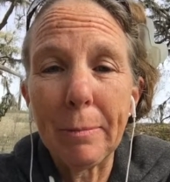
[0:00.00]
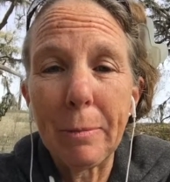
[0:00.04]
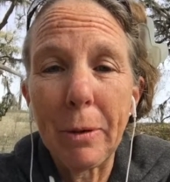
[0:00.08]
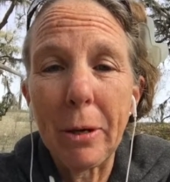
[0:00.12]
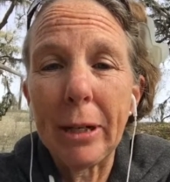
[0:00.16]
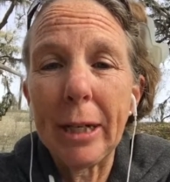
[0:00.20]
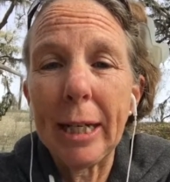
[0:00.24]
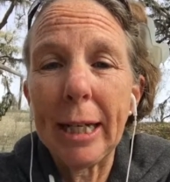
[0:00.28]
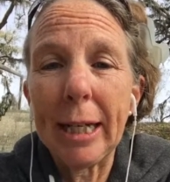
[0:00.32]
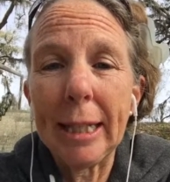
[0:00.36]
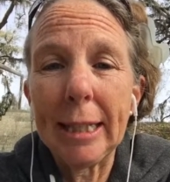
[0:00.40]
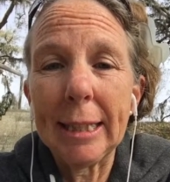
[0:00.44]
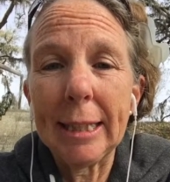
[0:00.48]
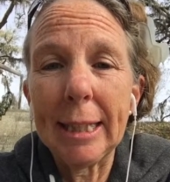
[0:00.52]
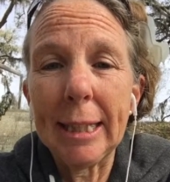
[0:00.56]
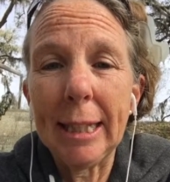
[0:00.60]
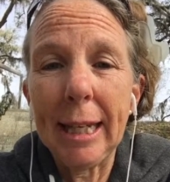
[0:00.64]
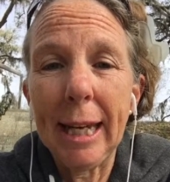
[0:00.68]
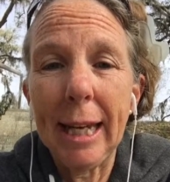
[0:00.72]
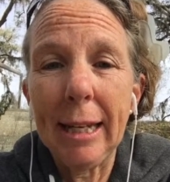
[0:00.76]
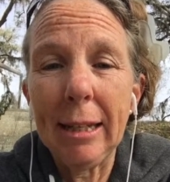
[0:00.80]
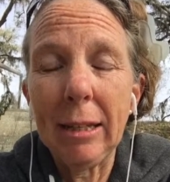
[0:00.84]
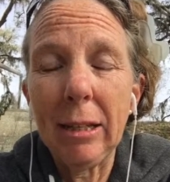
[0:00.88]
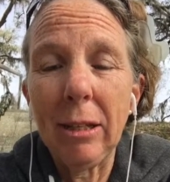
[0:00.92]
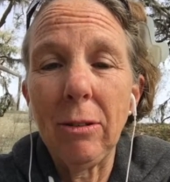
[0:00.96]
marketing
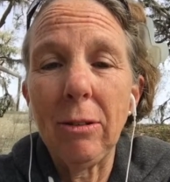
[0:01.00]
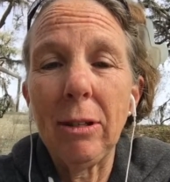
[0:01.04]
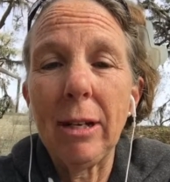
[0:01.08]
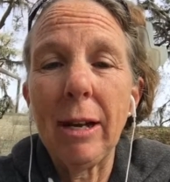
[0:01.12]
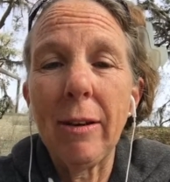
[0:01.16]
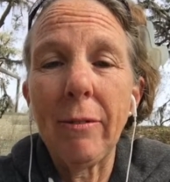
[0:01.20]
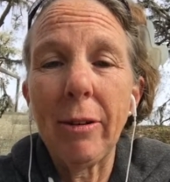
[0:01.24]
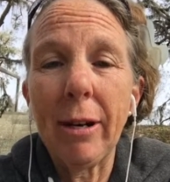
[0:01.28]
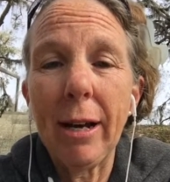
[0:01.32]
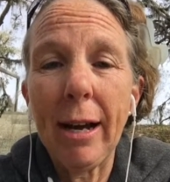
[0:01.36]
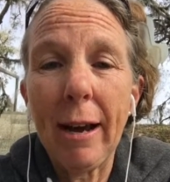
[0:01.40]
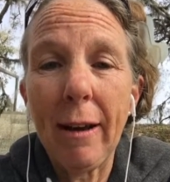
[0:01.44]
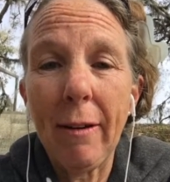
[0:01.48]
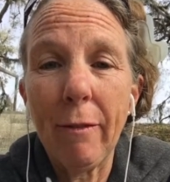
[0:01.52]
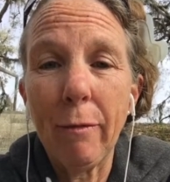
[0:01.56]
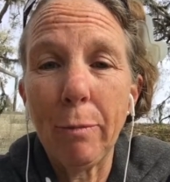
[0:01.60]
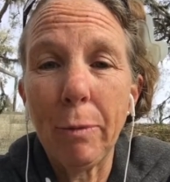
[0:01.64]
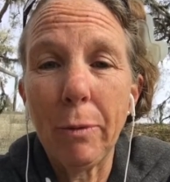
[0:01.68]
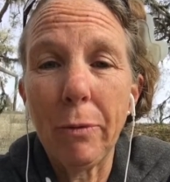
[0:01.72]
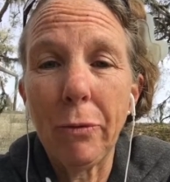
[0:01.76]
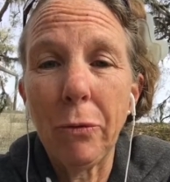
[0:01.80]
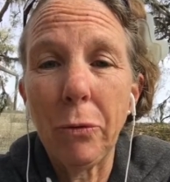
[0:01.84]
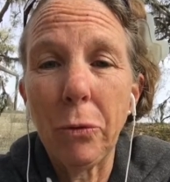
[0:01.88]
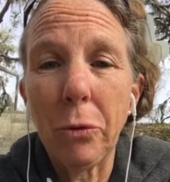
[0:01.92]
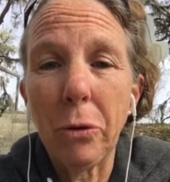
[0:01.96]
today and you never have
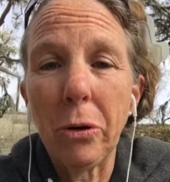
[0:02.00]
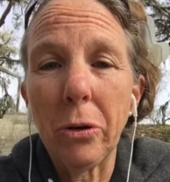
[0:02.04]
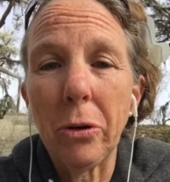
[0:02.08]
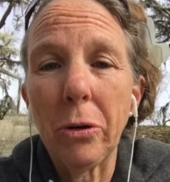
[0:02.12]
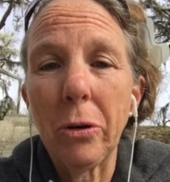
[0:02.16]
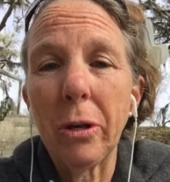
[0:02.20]
before,